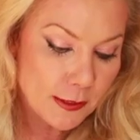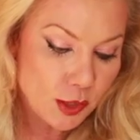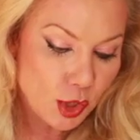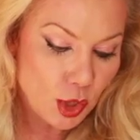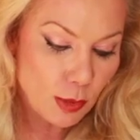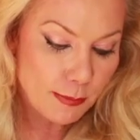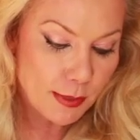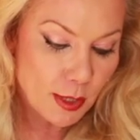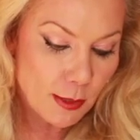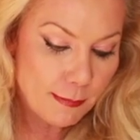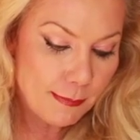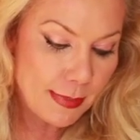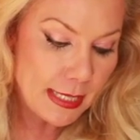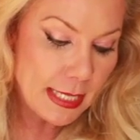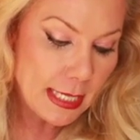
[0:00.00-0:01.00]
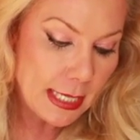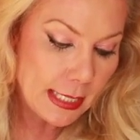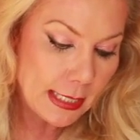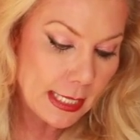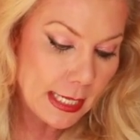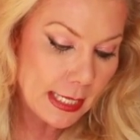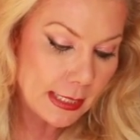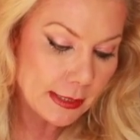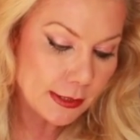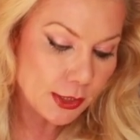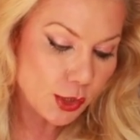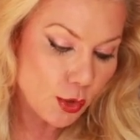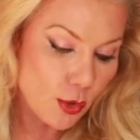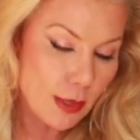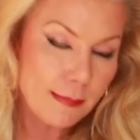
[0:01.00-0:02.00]
Jupiter being in
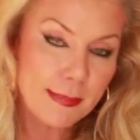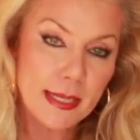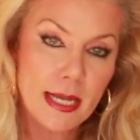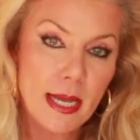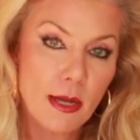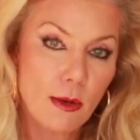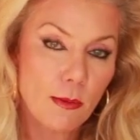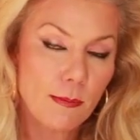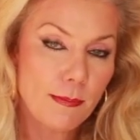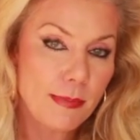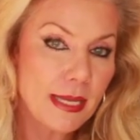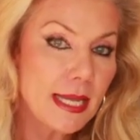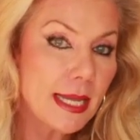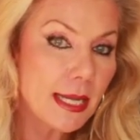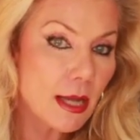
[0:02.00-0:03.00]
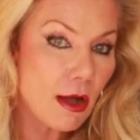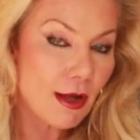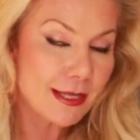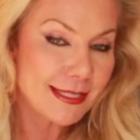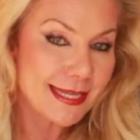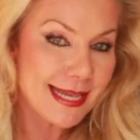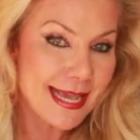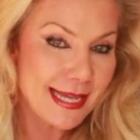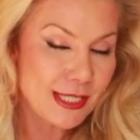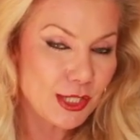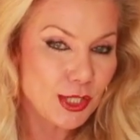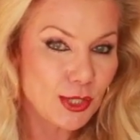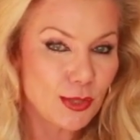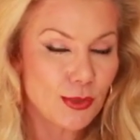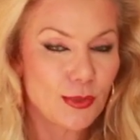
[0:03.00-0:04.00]
Scorpio, being on
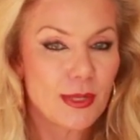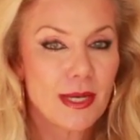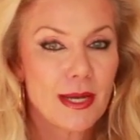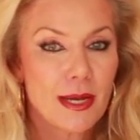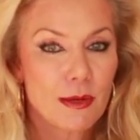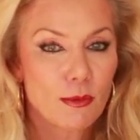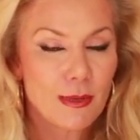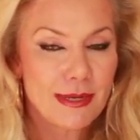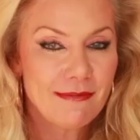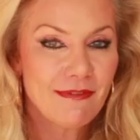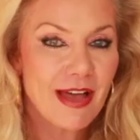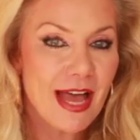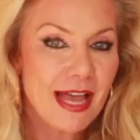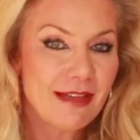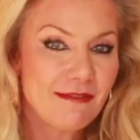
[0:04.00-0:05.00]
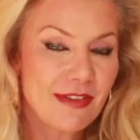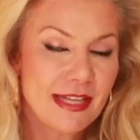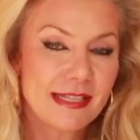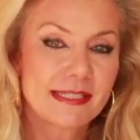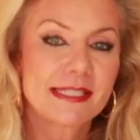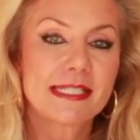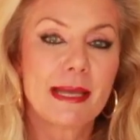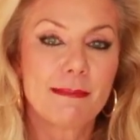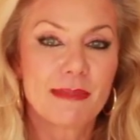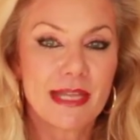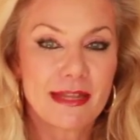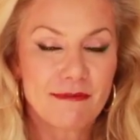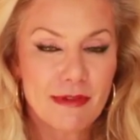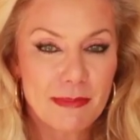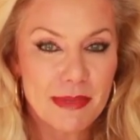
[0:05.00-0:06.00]
K2, reviving
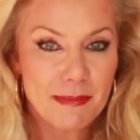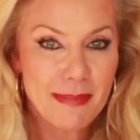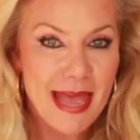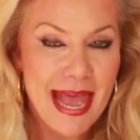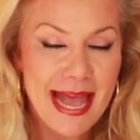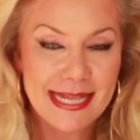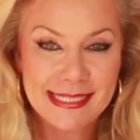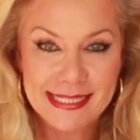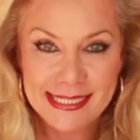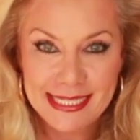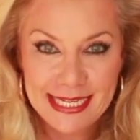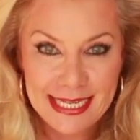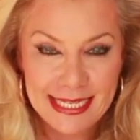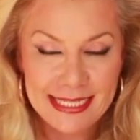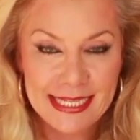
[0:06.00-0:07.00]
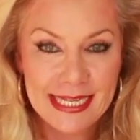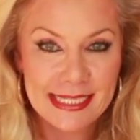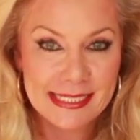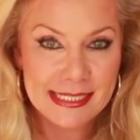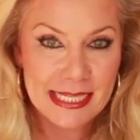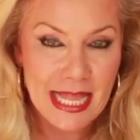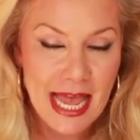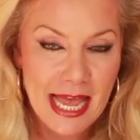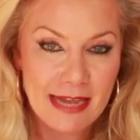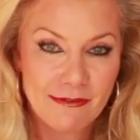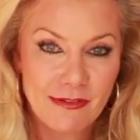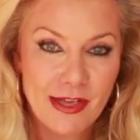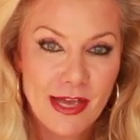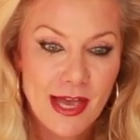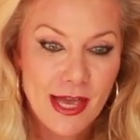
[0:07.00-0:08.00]
something from the past in his life.
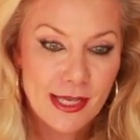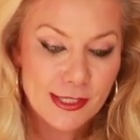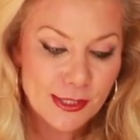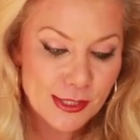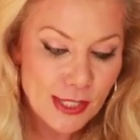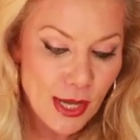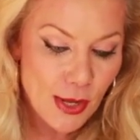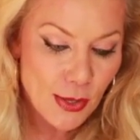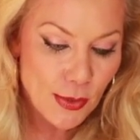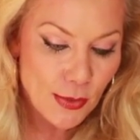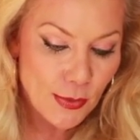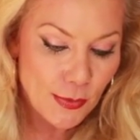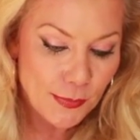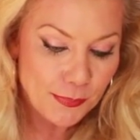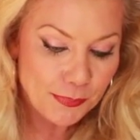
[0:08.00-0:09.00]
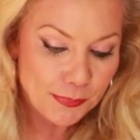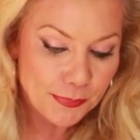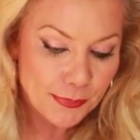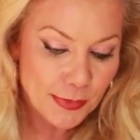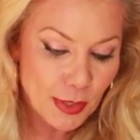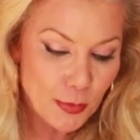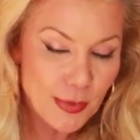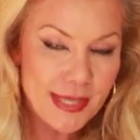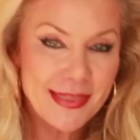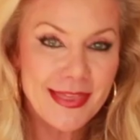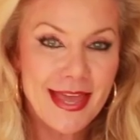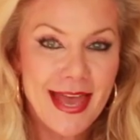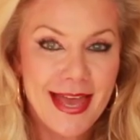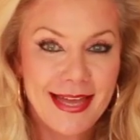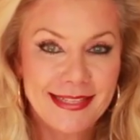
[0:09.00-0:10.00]
So with
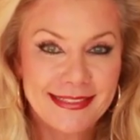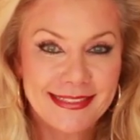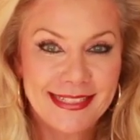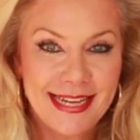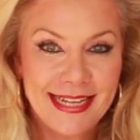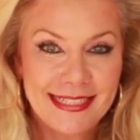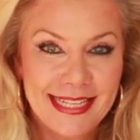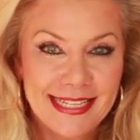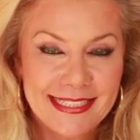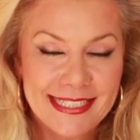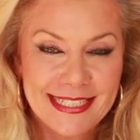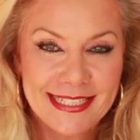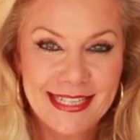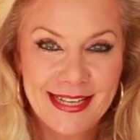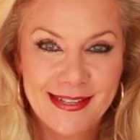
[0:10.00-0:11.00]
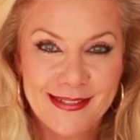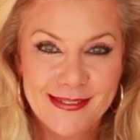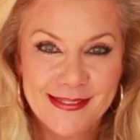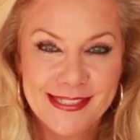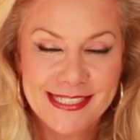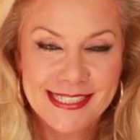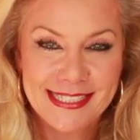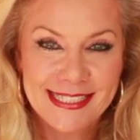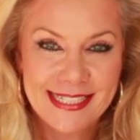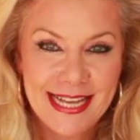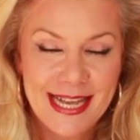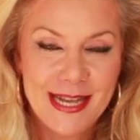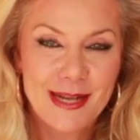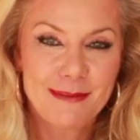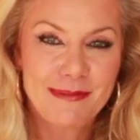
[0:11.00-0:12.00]
that, I'd like to close.
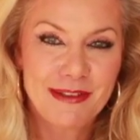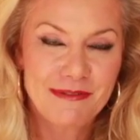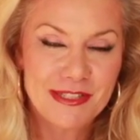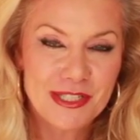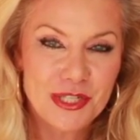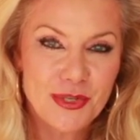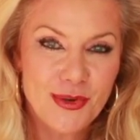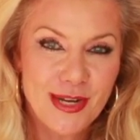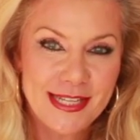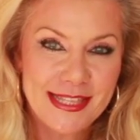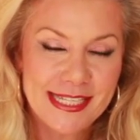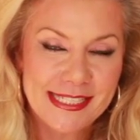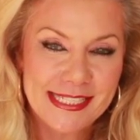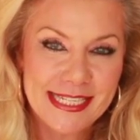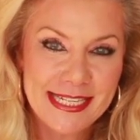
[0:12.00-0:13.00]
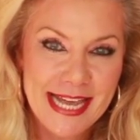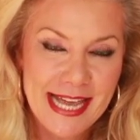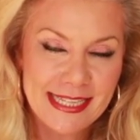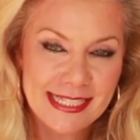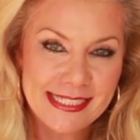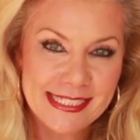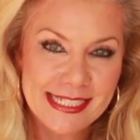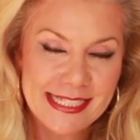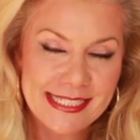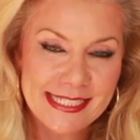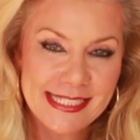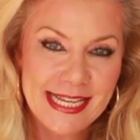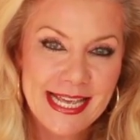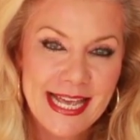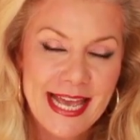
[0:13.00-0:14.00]
I hope you've enjoyed this
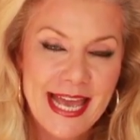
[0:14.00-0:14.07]
analysis.